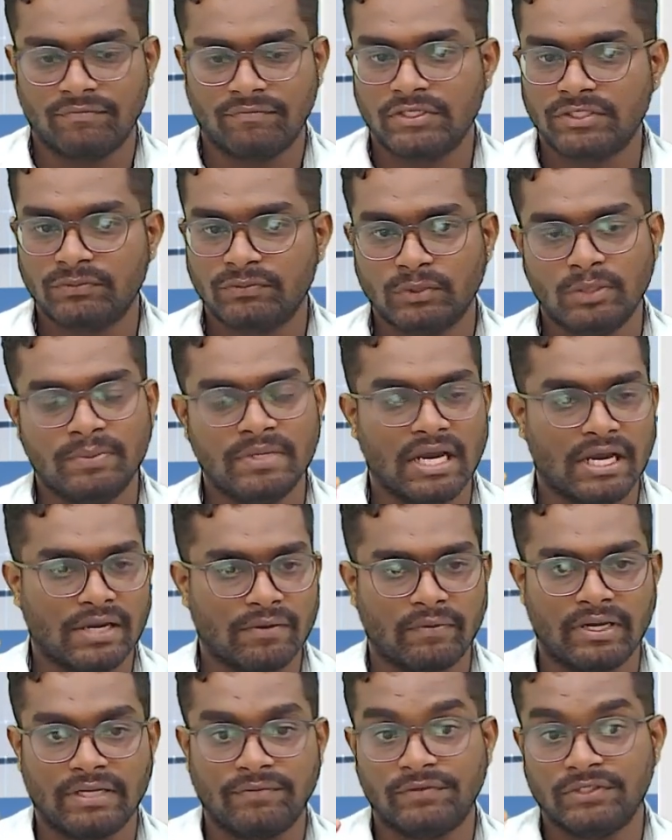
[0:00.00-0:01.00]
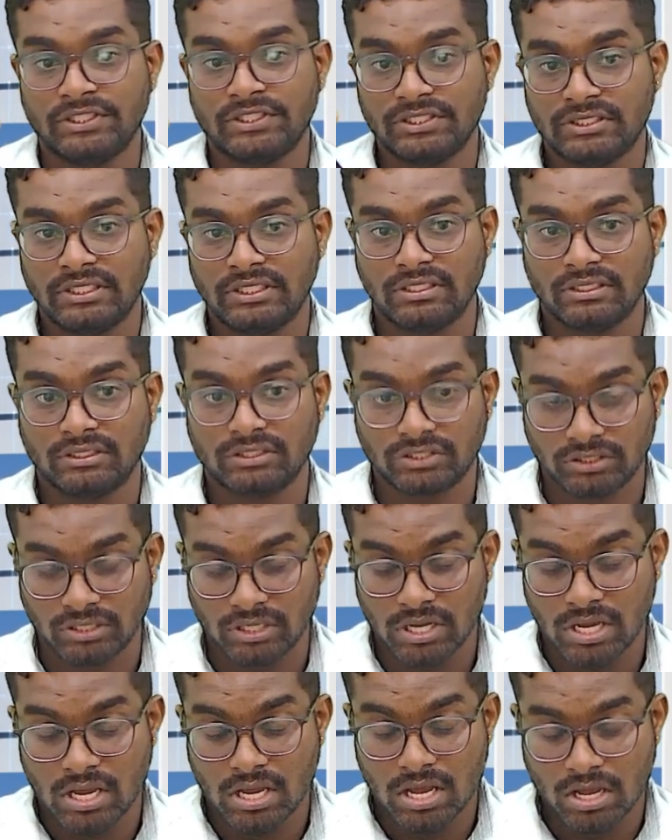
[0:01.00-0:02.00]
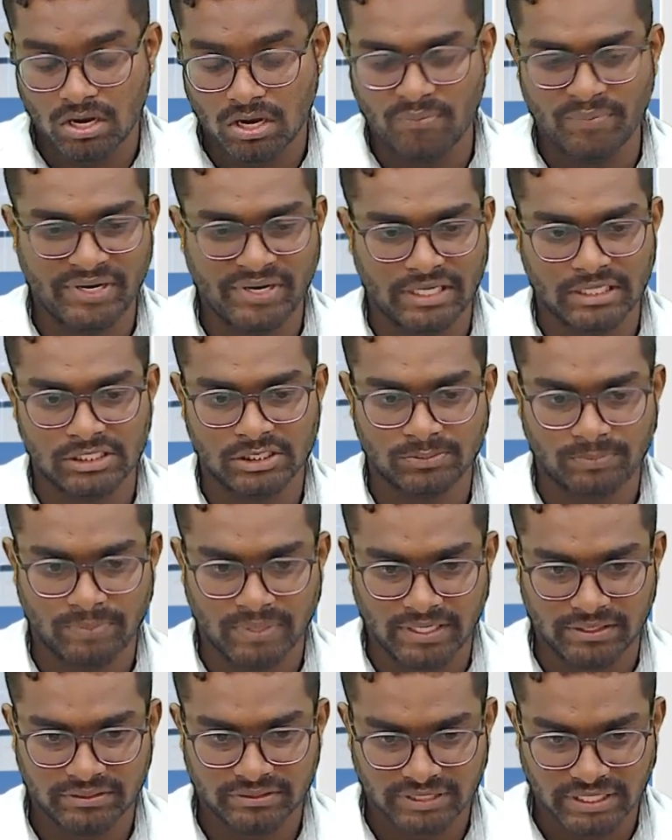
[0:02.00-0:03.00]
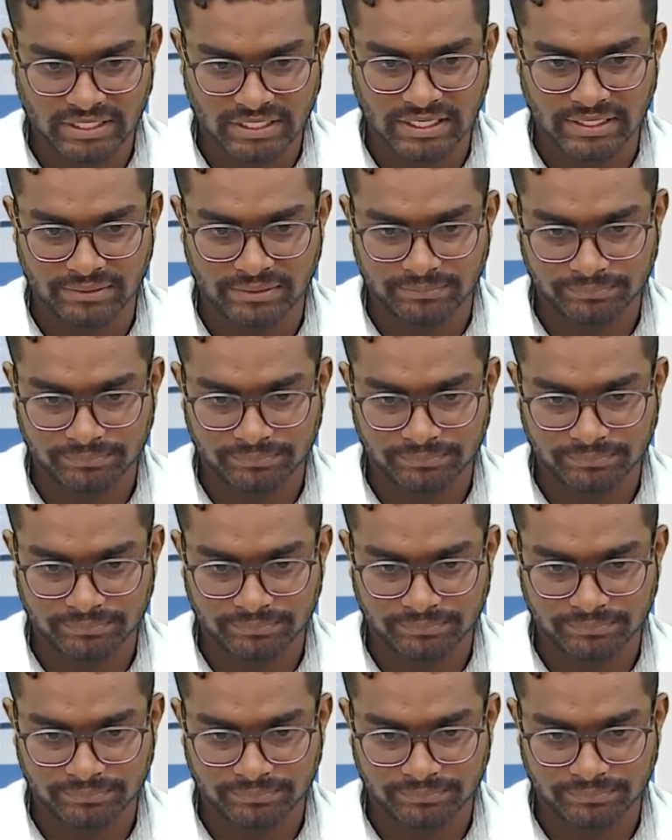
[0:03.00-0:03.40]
First we will be acquiring, which is the raw materials part. Second,